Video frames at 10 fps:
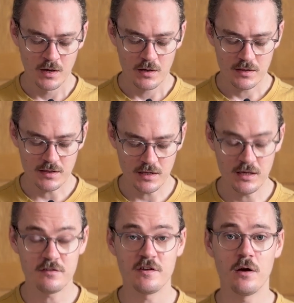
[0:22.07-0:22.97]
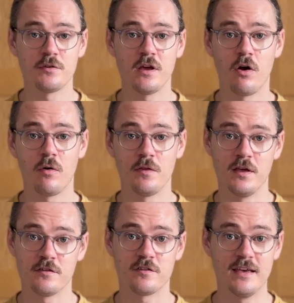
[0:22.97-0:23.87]
The TLDR on
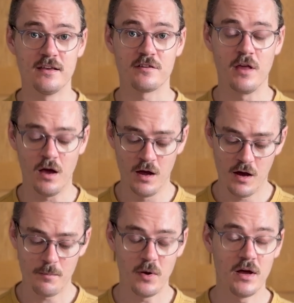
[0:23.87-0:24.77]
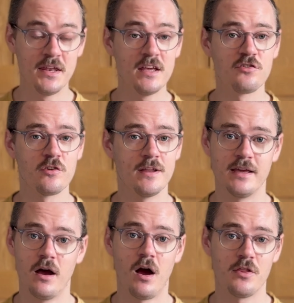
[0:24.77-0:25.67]
this is that initially
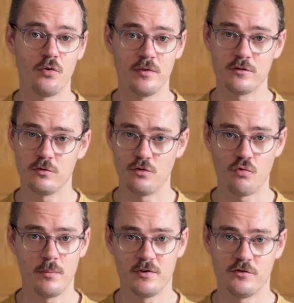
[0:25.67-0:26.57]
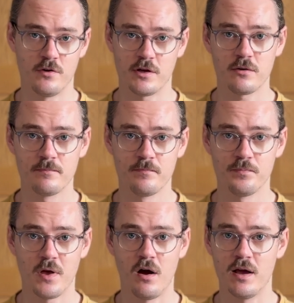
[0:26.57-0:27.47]
I thought this was a rubbish trick.
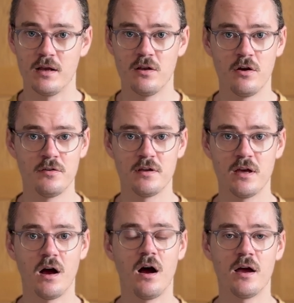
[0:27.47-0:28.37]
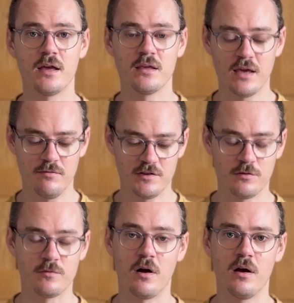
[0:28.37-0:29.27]
I learned it, I gave it some
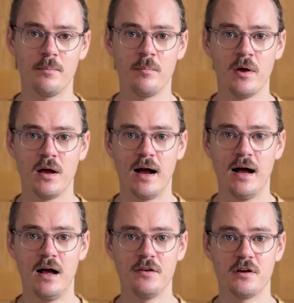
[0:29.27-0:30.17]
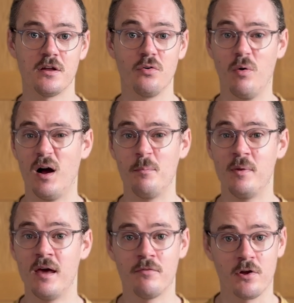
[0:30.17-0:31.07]
time, and I thought I'm
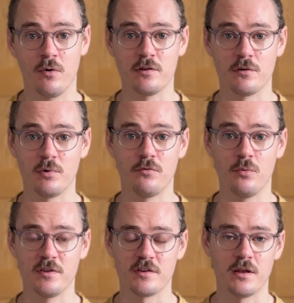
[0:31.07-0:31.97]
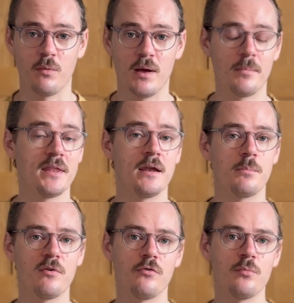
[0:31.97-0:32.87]
never going to perform this anywhere. But then I
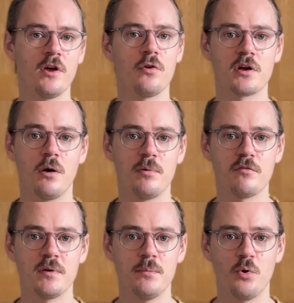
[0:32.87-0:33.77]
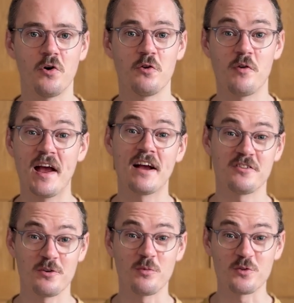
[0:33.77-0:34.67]
performed it on a couple of people and the
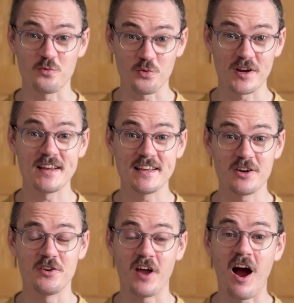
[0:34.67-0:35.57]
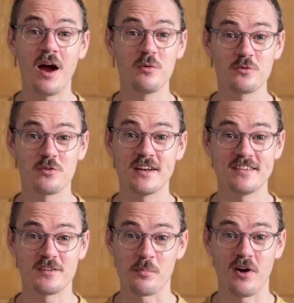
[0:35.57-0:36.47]
reaction was really good. I was really
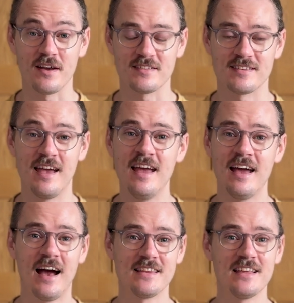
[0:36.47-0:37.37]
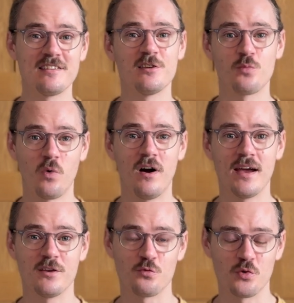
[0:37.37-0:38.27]
surprised. And this is why
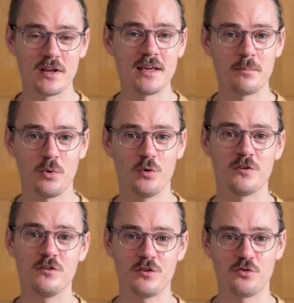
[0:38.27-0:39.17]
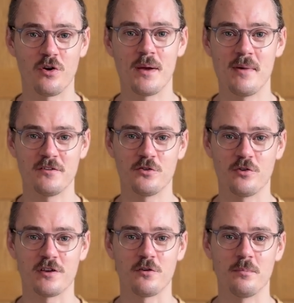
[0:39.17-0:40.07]
it's really important to try magic
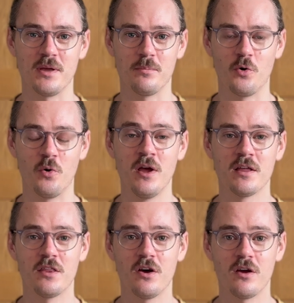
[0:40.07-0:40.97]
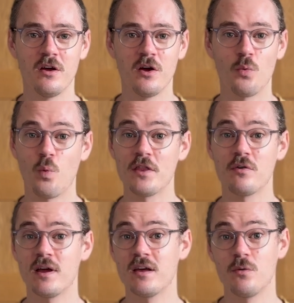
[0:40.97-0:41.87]
tricks on people, that whether
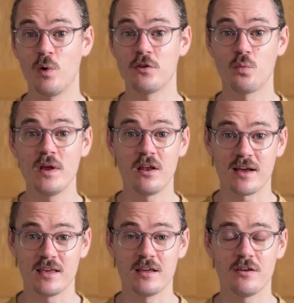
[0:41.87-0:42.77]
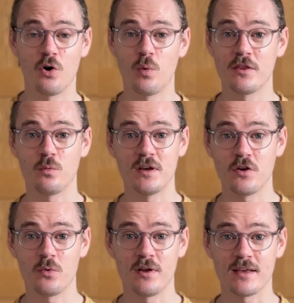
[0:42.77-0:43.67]
we like it or whether we
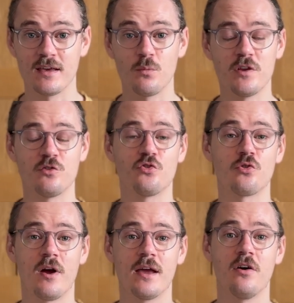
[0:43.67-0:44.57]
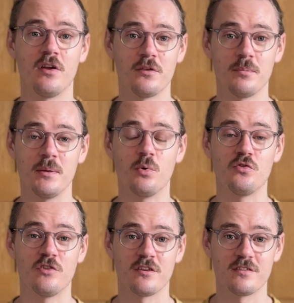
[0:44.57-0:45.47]
don't like it, we should try it on other people
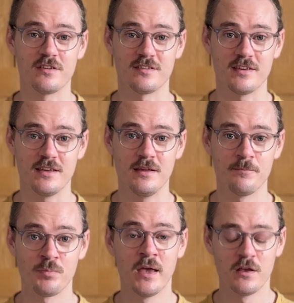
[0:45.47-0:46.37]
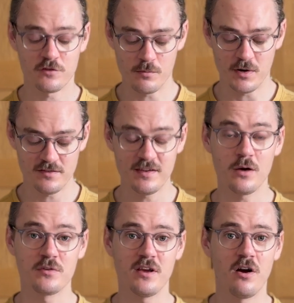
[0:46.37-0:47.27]
just to see. So my
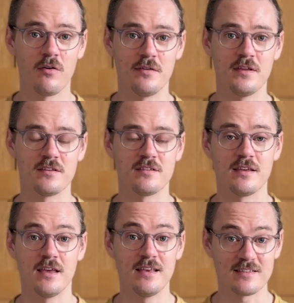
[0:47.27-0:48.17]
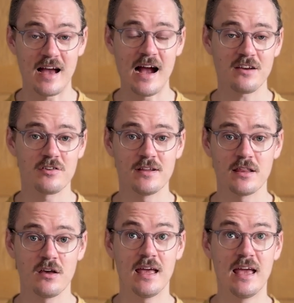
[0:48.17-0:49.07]
TLDR on this is actually
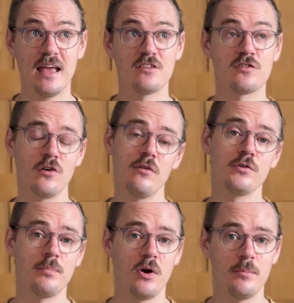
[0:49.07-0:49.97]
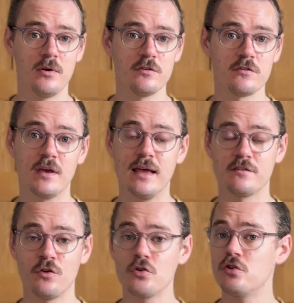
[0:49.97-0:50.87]
that it serves a purpose. It's
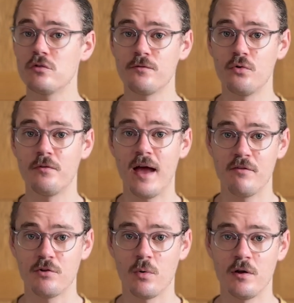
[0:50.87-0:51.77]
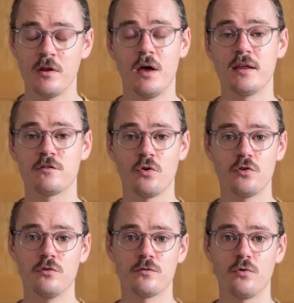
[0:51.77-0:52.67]
not useful for everyone and it's not
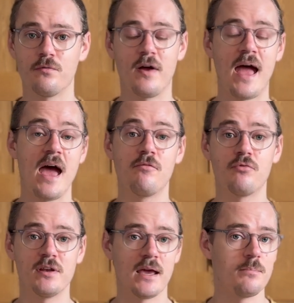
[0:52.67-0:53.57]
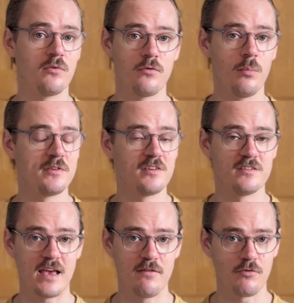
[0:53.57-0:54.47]
useful for everyday performances
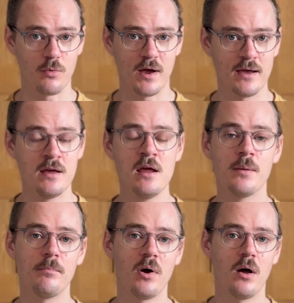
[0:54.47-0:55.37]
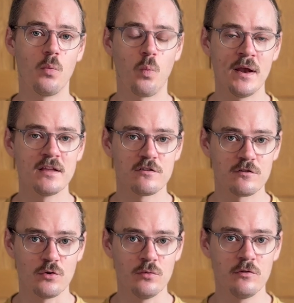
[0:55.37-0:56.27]
everywhere. But when it
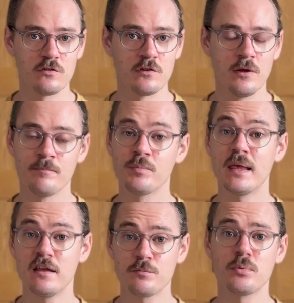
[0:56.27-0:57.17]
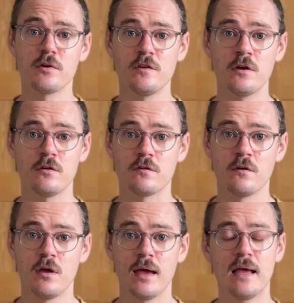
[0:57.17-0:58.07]
suits, it's pretty good.
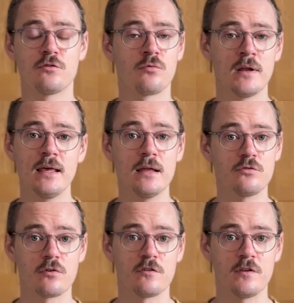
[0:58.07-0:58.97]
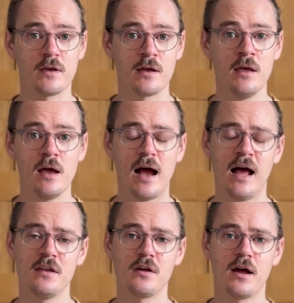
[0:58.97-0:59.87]
It's really interesting. And I